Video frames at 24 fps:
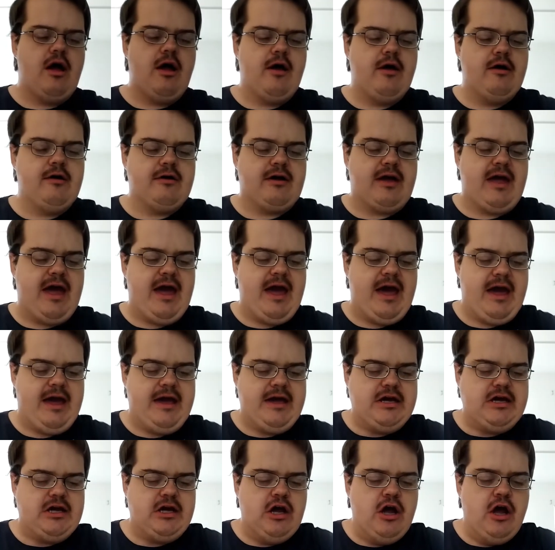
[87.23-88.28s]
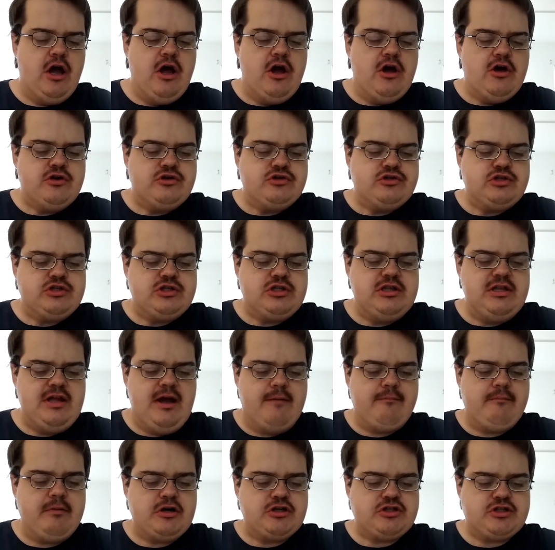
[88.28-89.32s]
Okay.
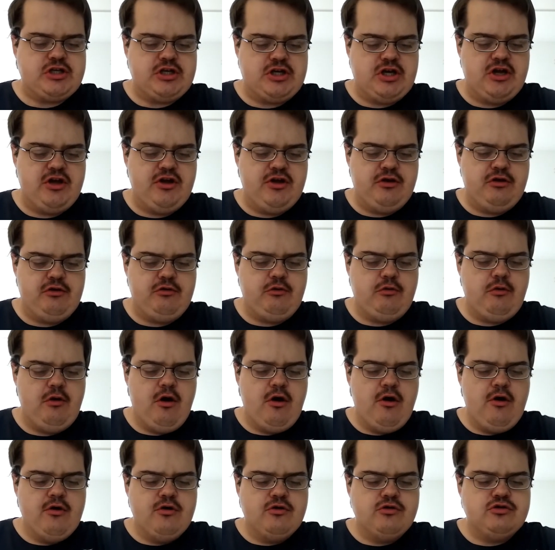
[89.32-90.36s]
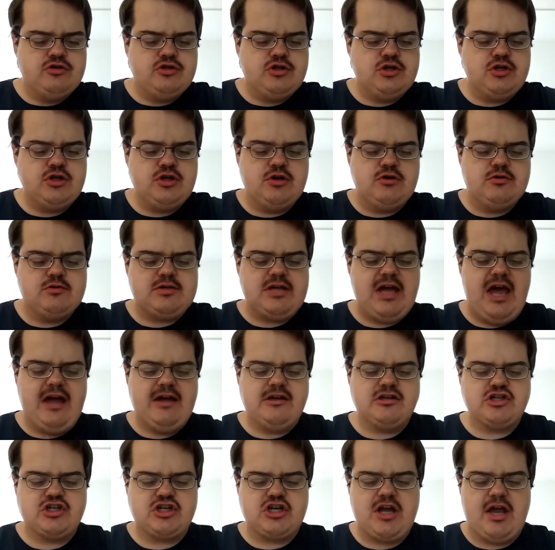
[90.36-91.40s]
Number two, do you
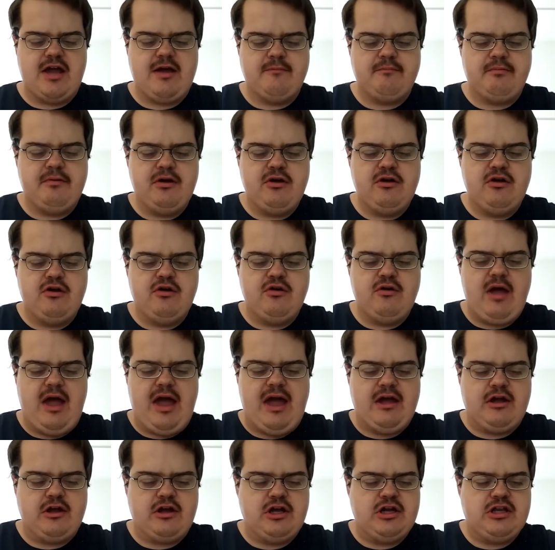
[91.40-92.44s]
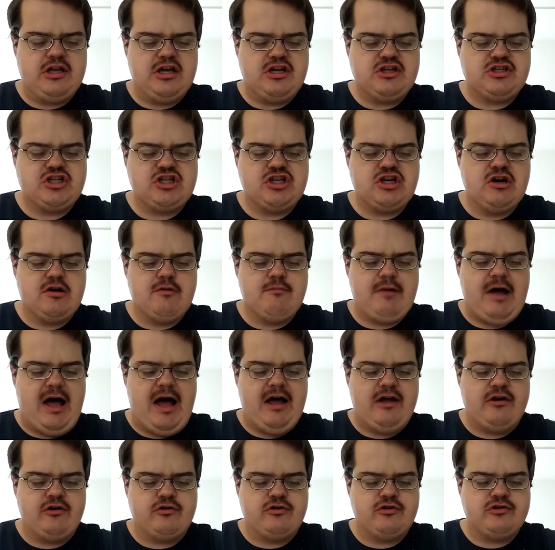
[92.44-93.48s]
take shampoo and conditioner
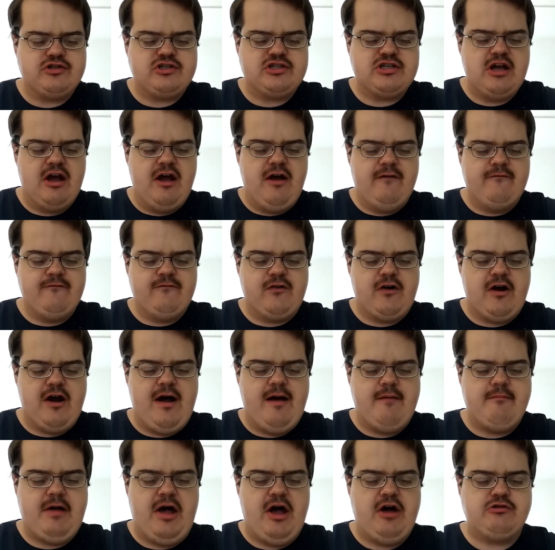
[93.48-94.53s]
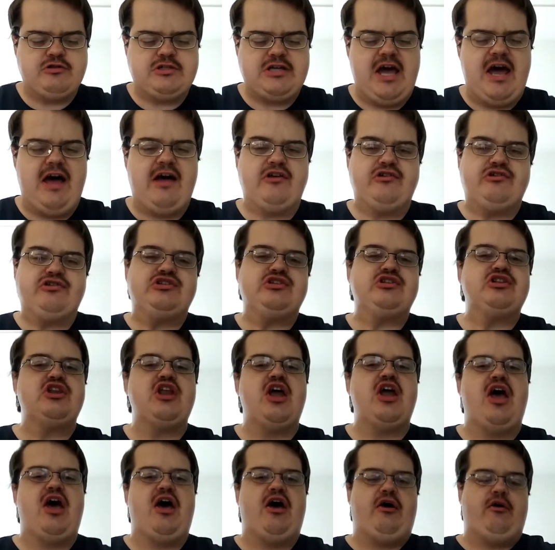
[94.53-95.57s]
bottles from hotels?
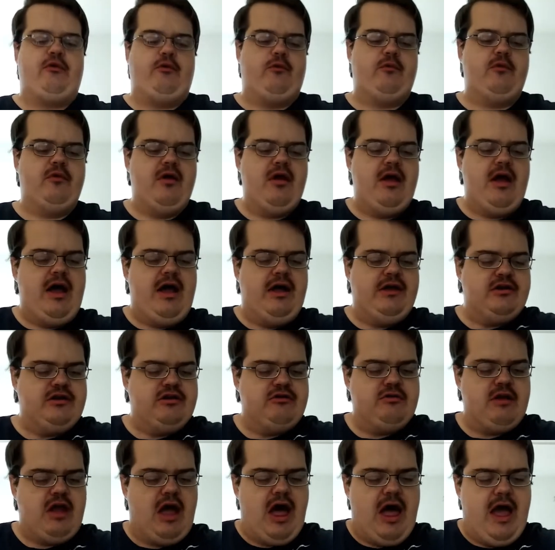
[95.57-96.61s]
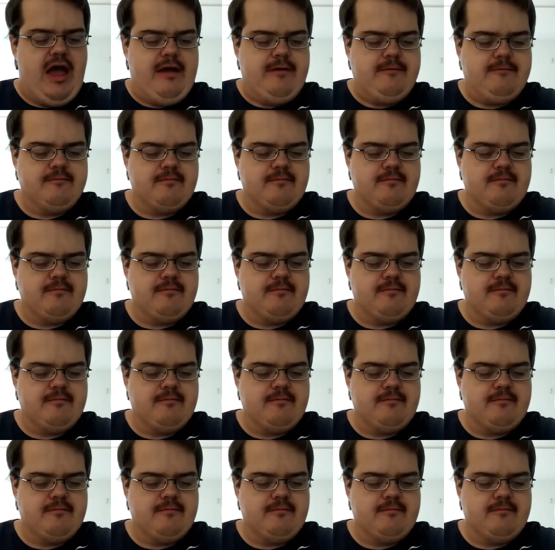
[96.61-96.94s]
No, I do not.